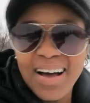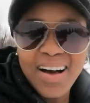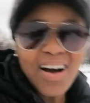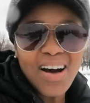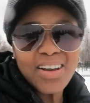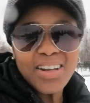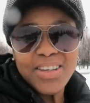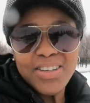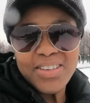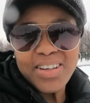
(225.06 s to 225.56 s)

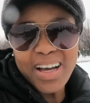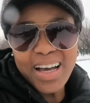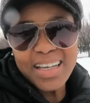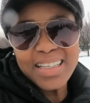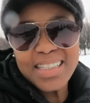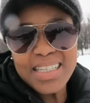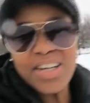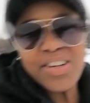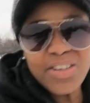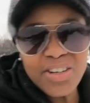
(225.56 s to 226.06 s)
All of you
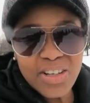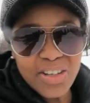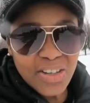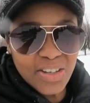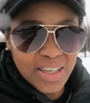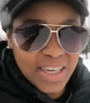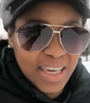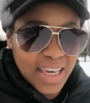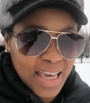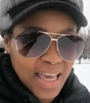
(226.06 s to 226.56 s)
guys that are
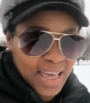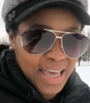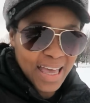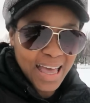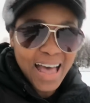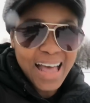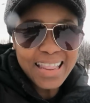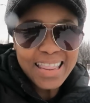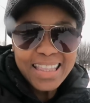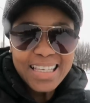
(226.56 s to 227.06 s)
looking
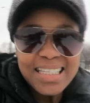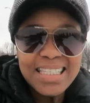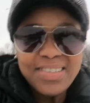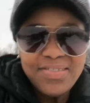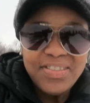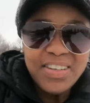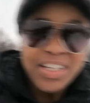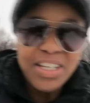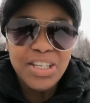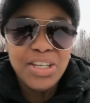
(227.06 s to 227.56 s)
at this
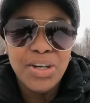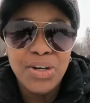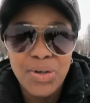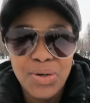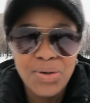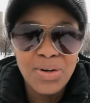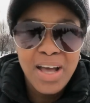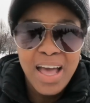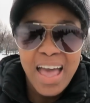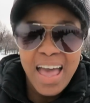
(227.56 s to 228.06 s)
video